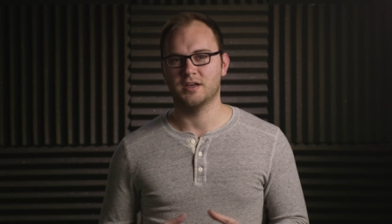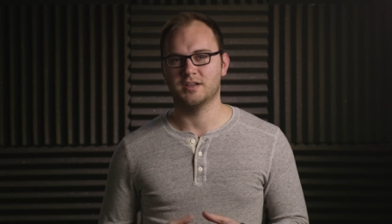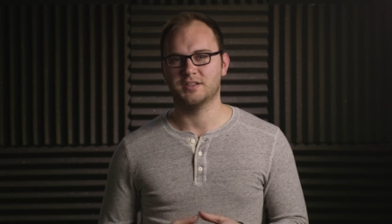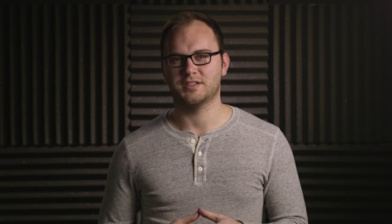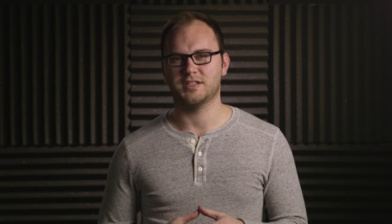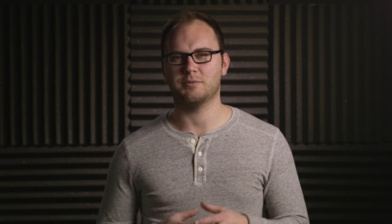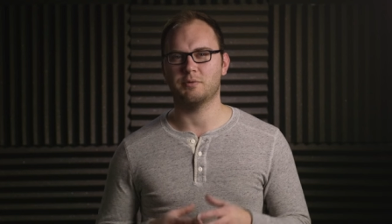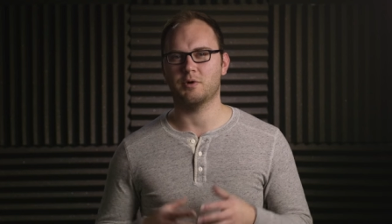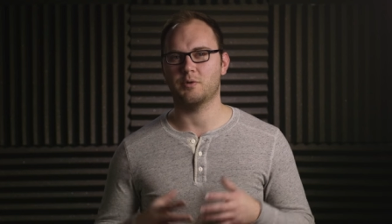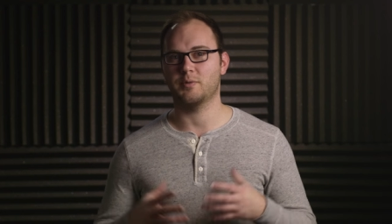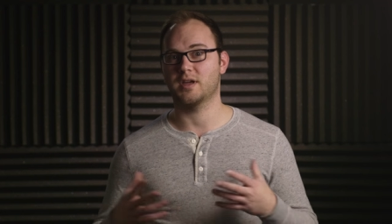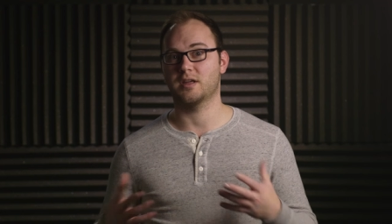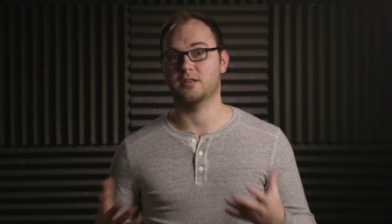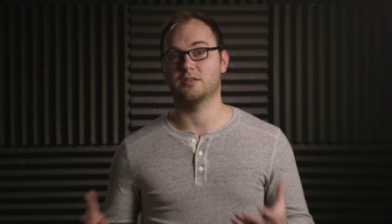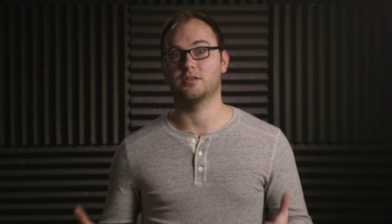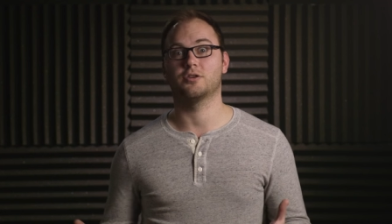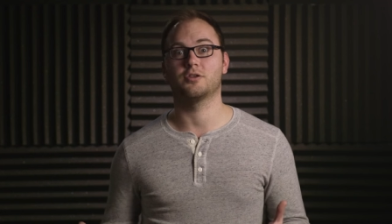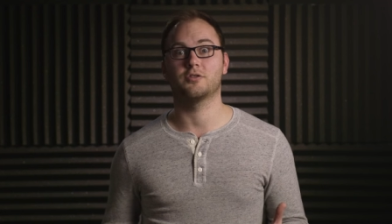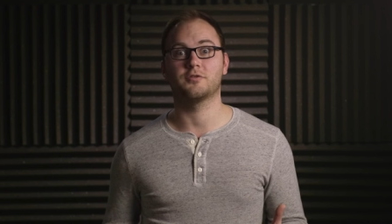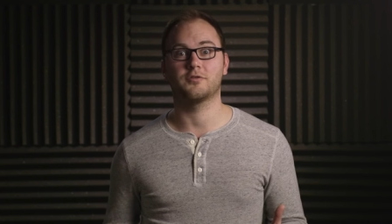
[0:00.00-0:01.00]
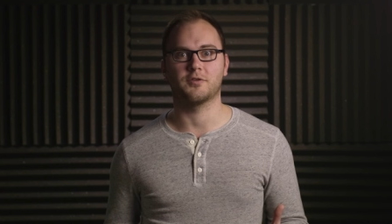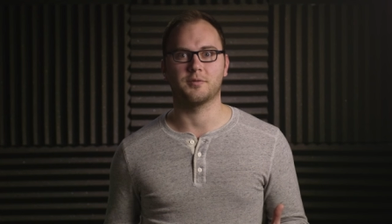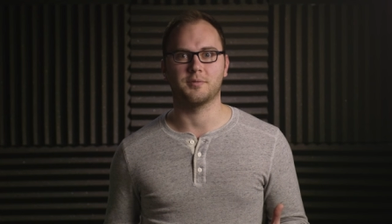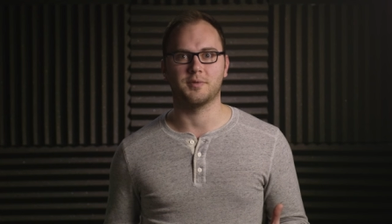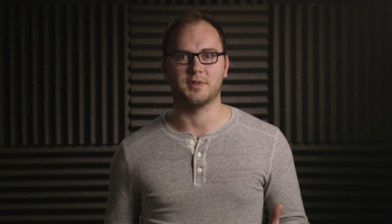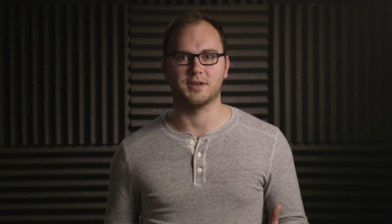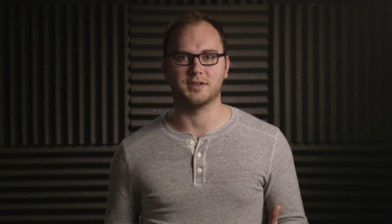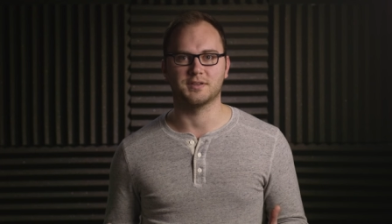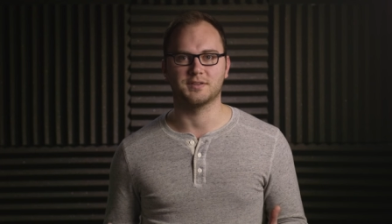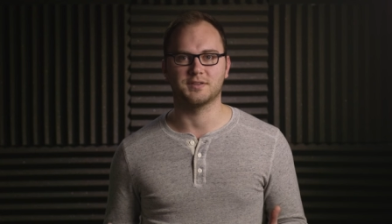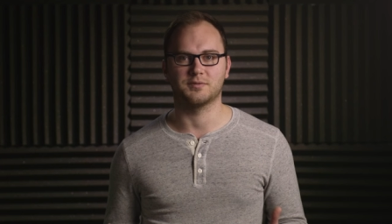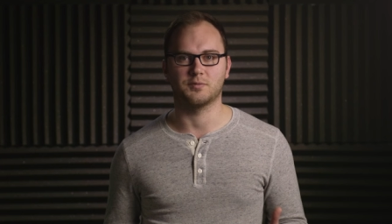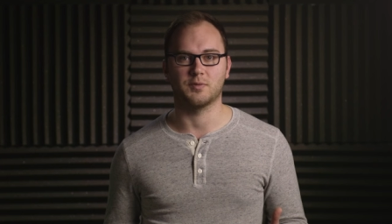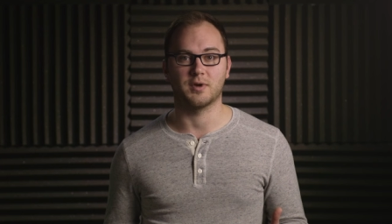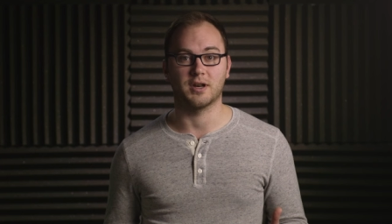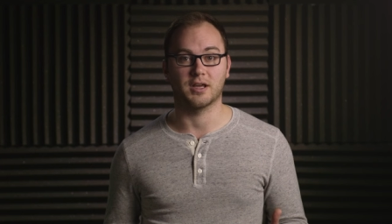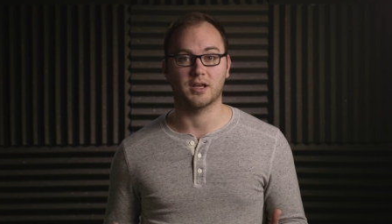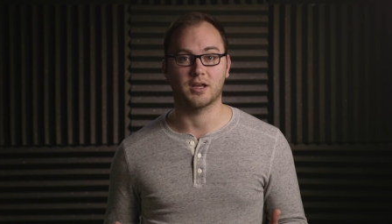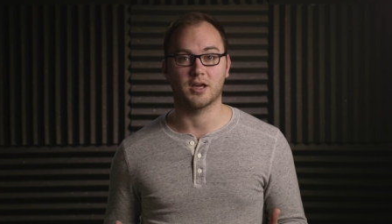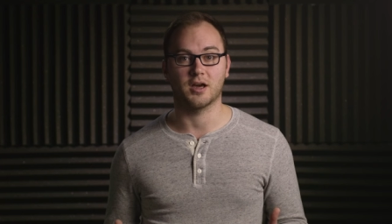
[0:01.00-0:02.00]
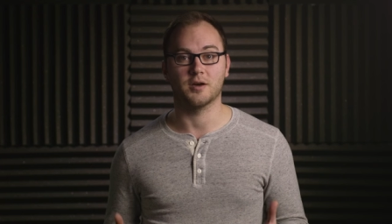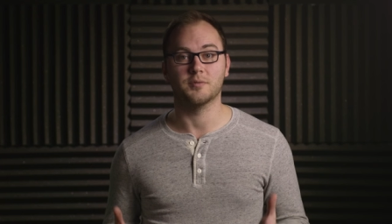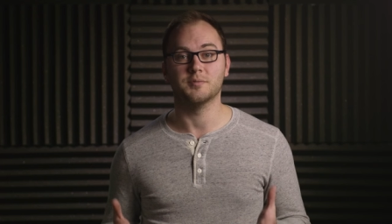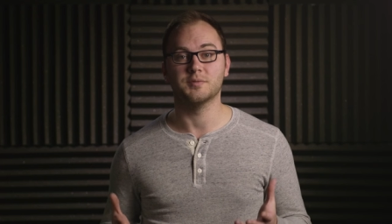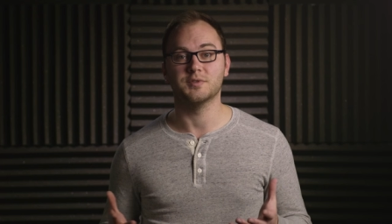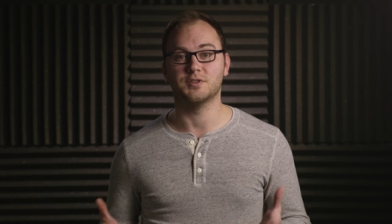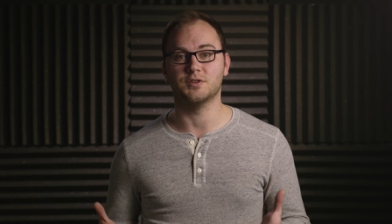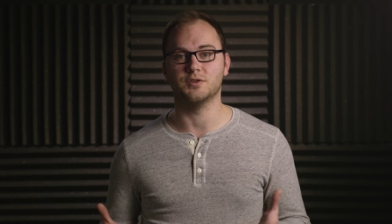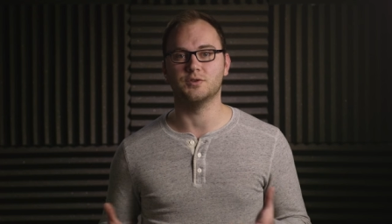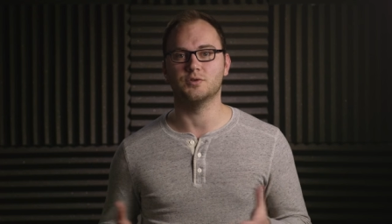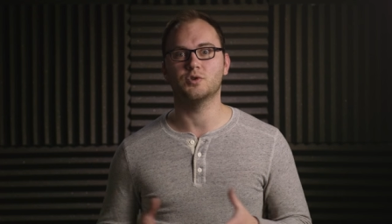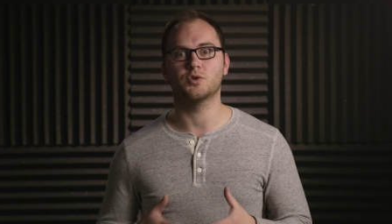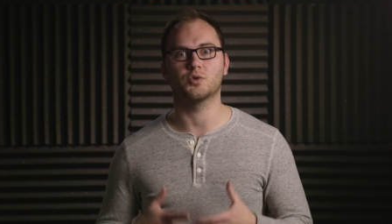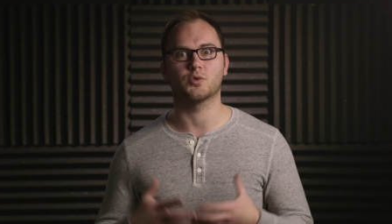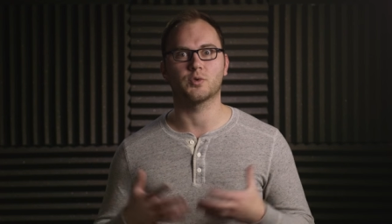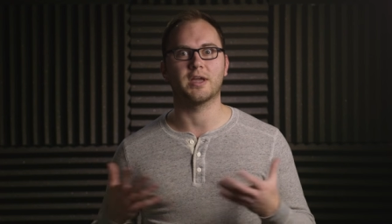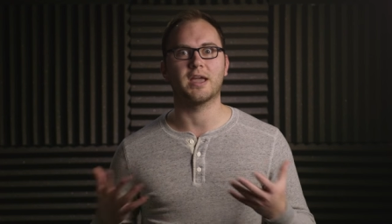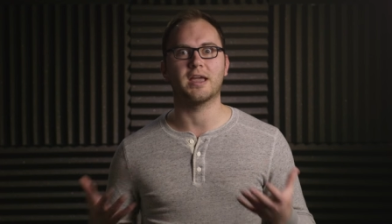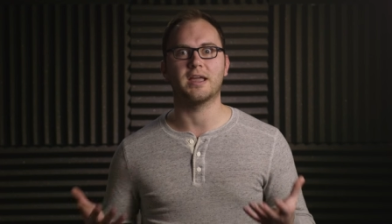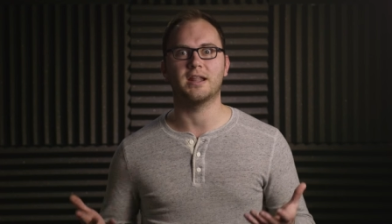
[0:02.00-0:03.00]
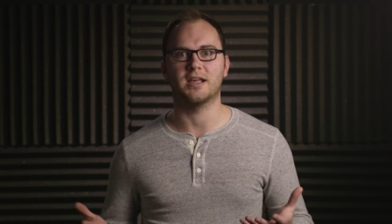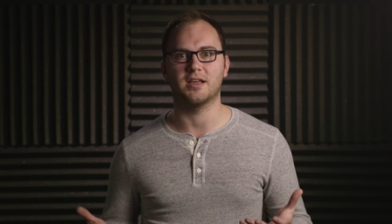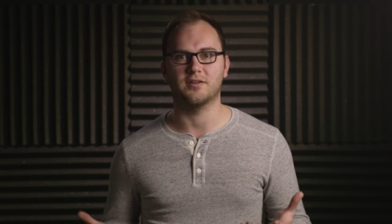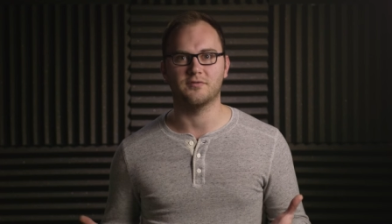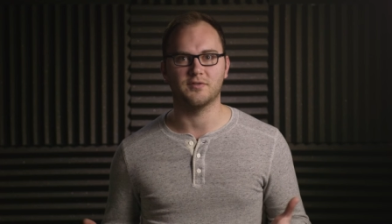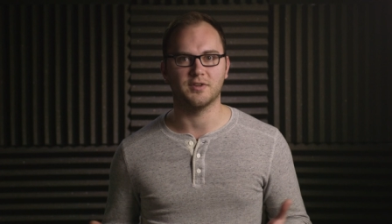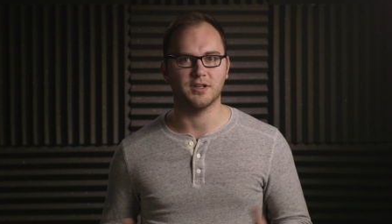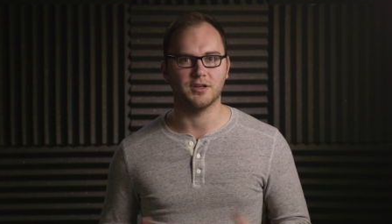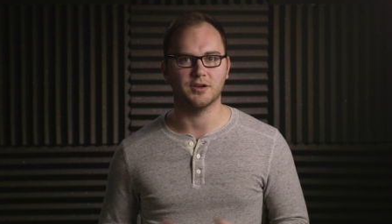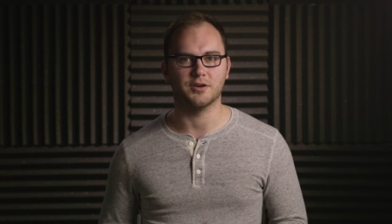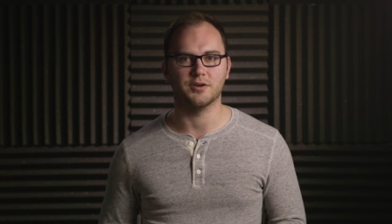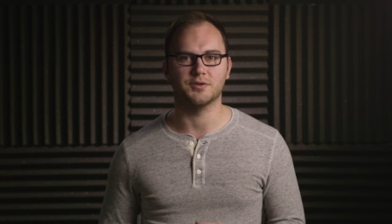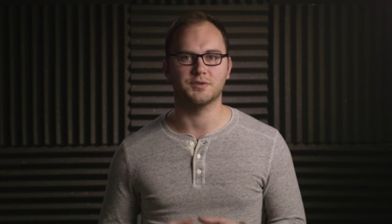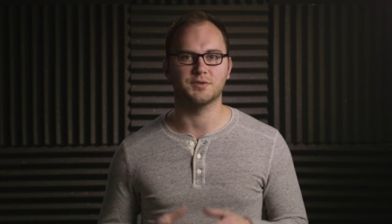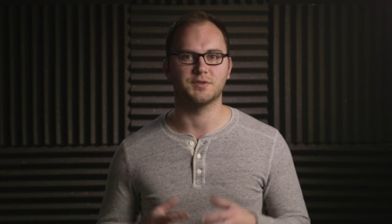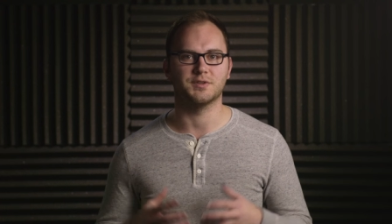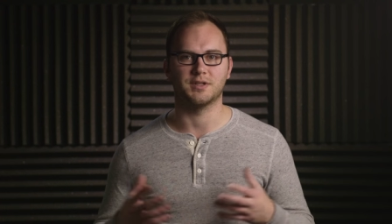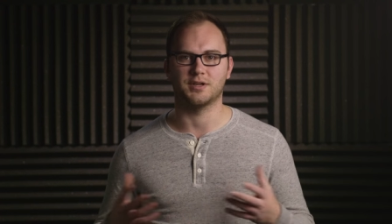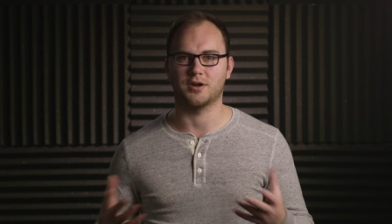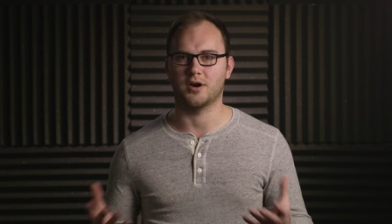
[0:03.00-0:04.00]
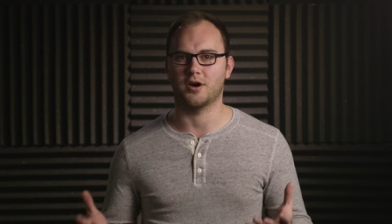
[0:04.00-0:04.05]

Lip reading: see what we can learn from this when it comes to creating videos and